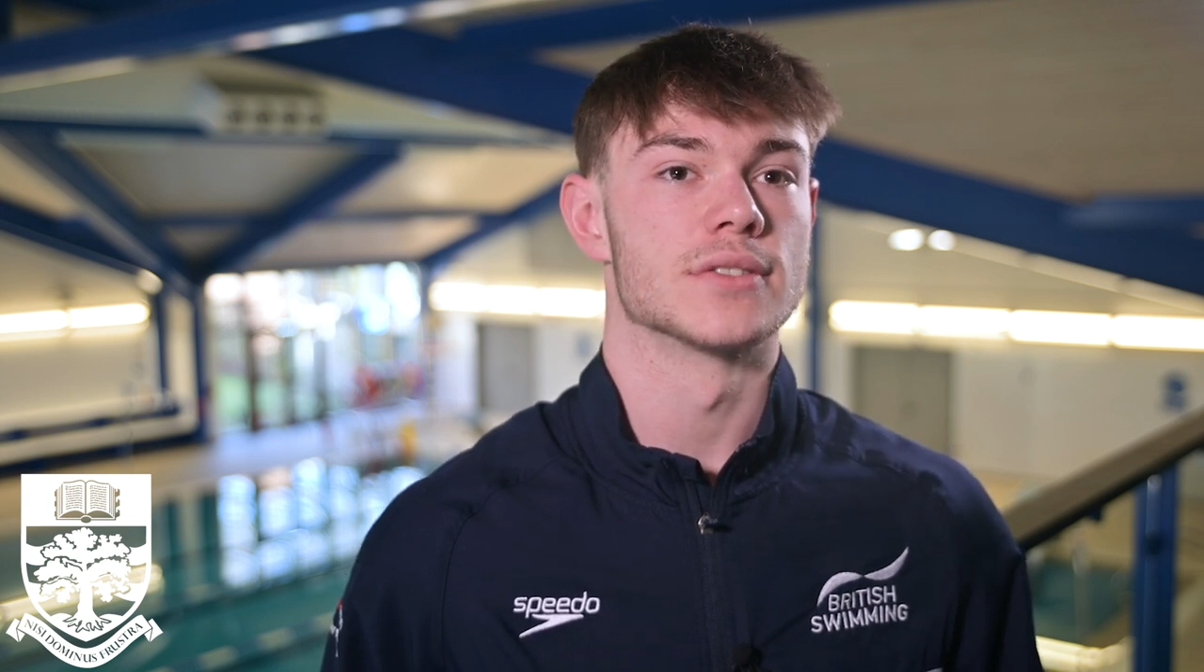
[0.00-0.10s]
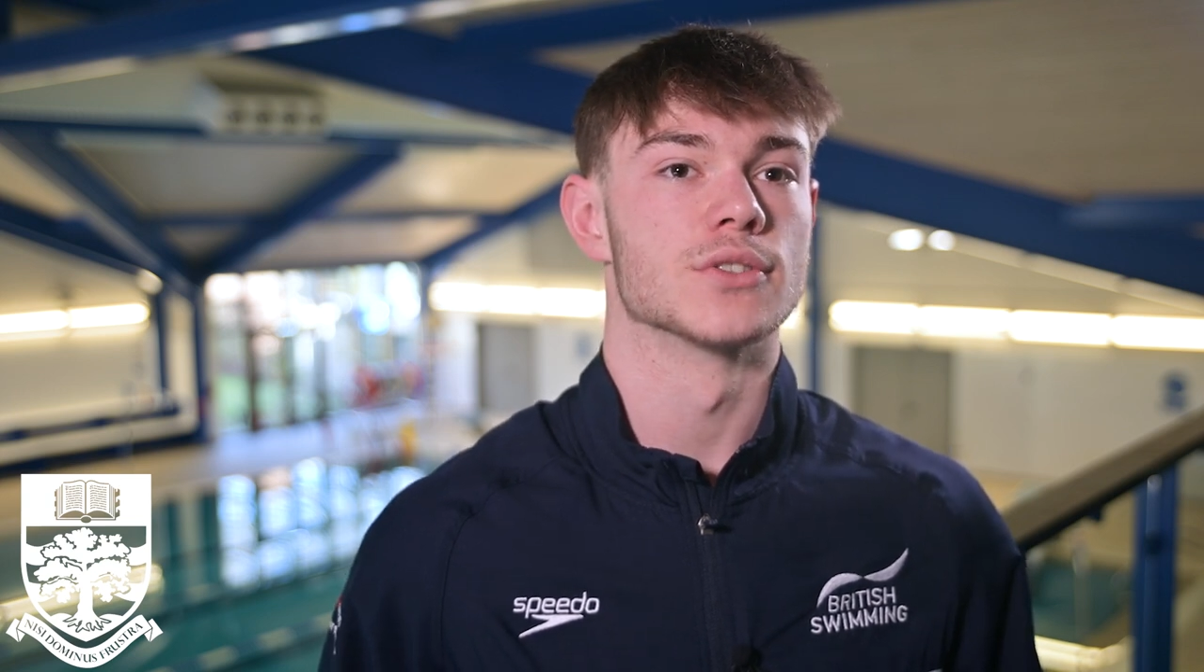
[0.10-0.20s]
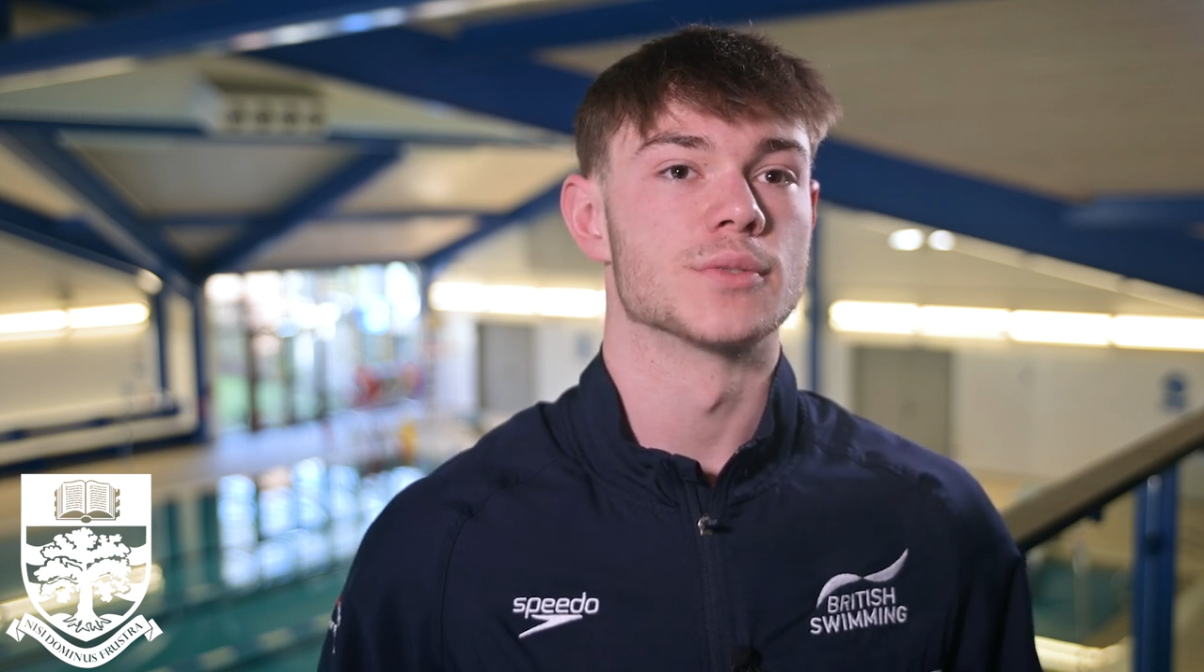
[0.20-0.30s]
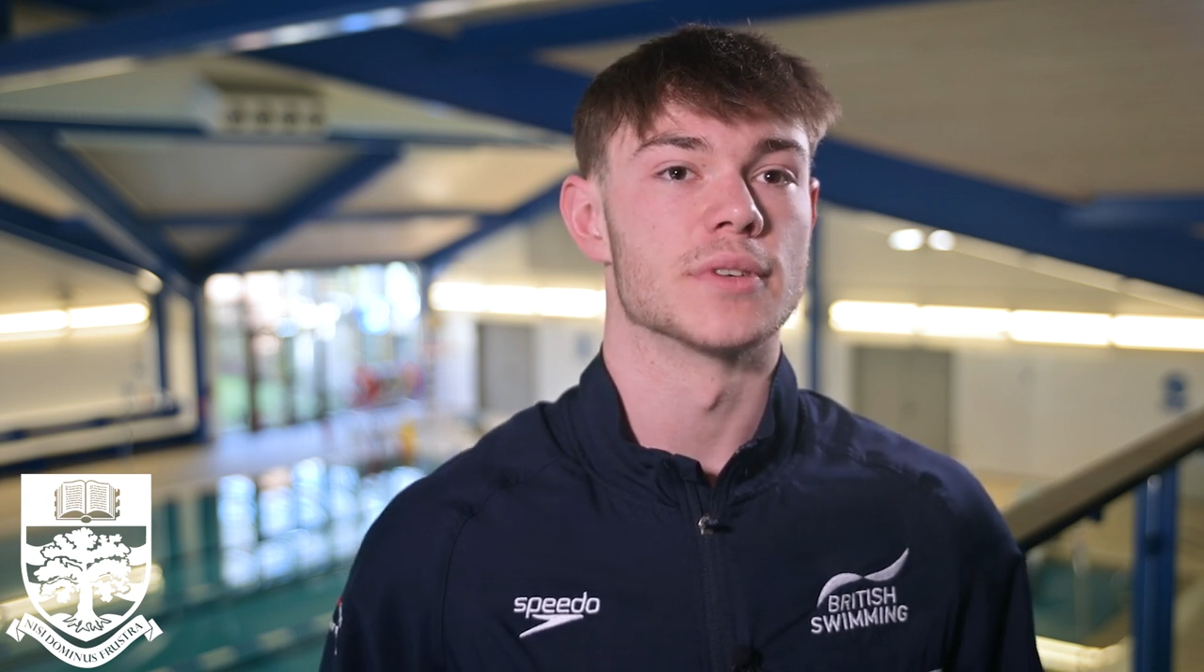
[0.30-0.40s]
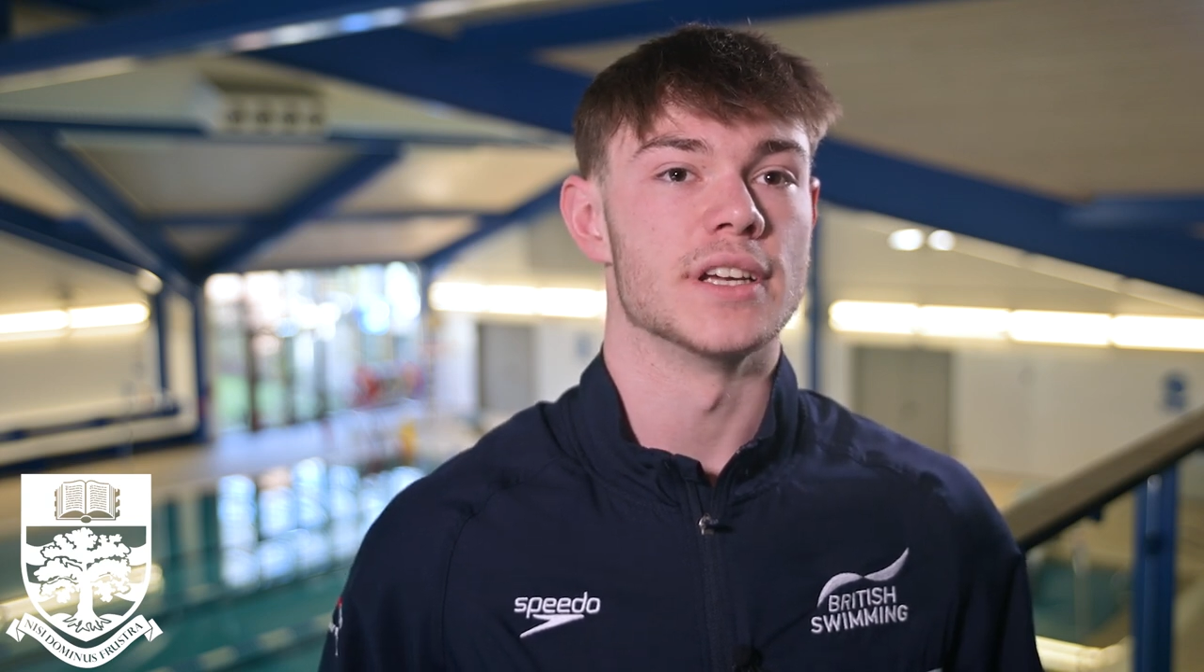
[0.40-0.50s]

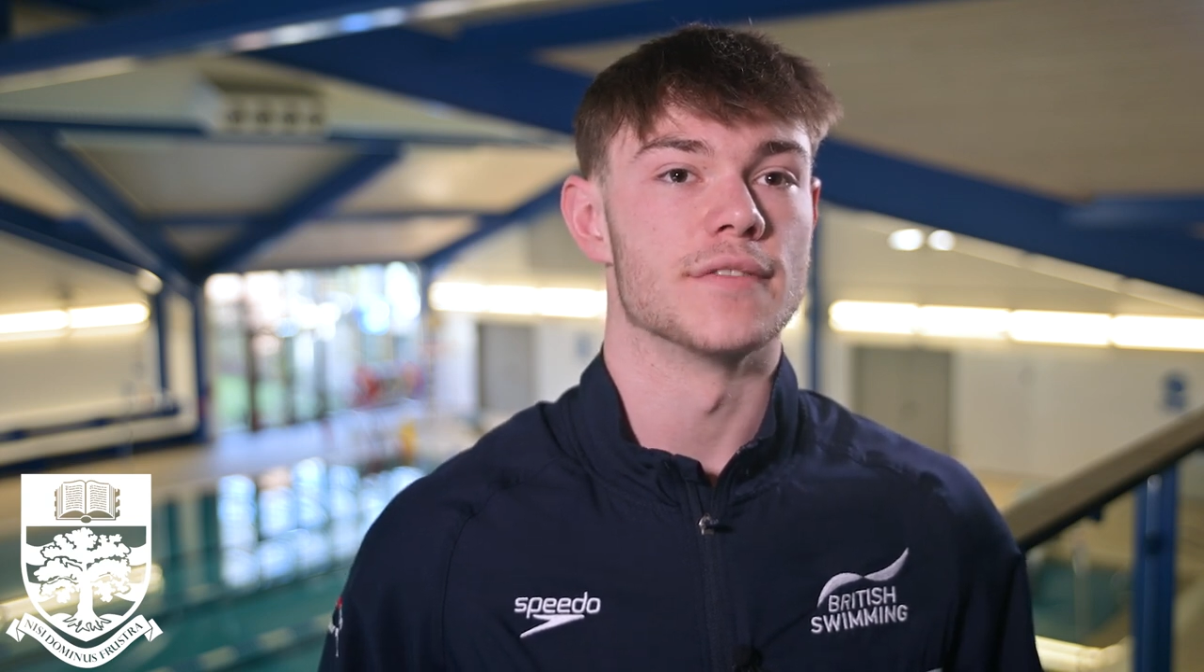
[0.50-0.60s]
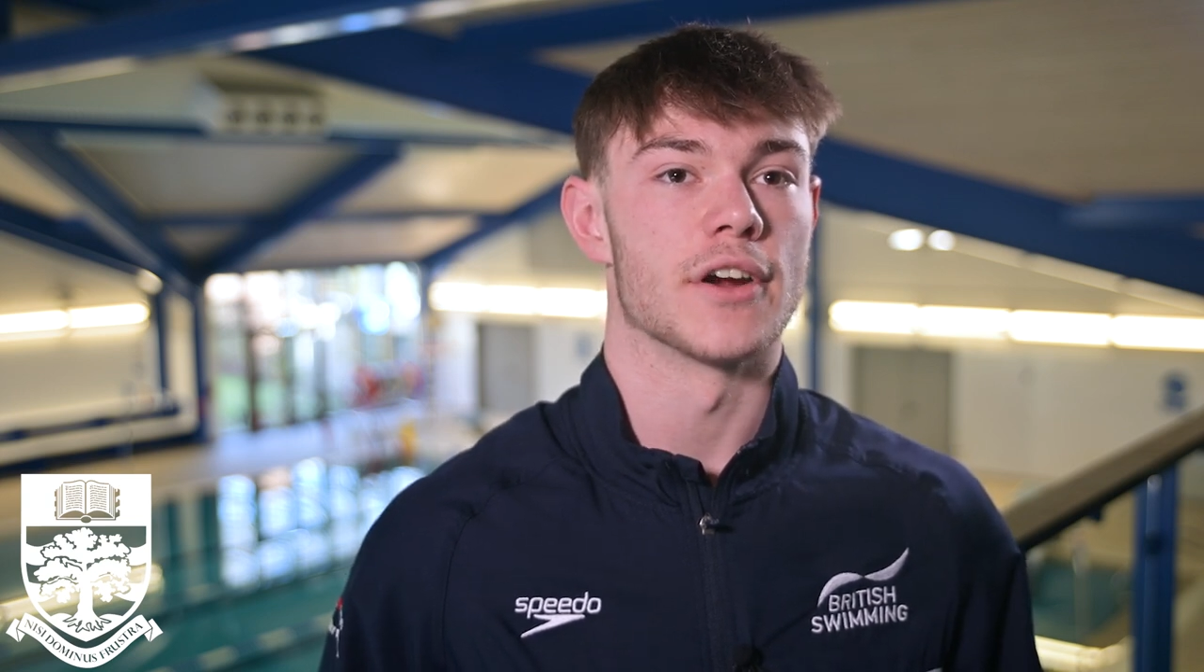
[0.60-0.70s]
Salisbury are